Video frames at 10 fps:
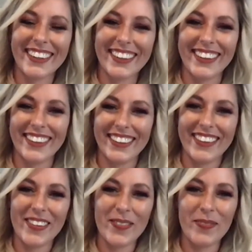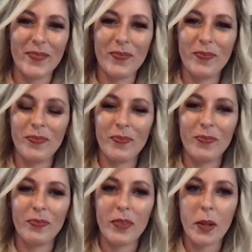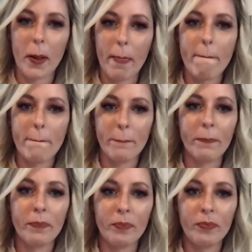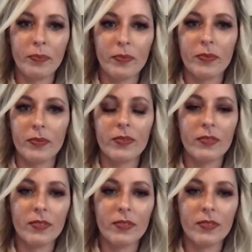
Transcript: [no speech]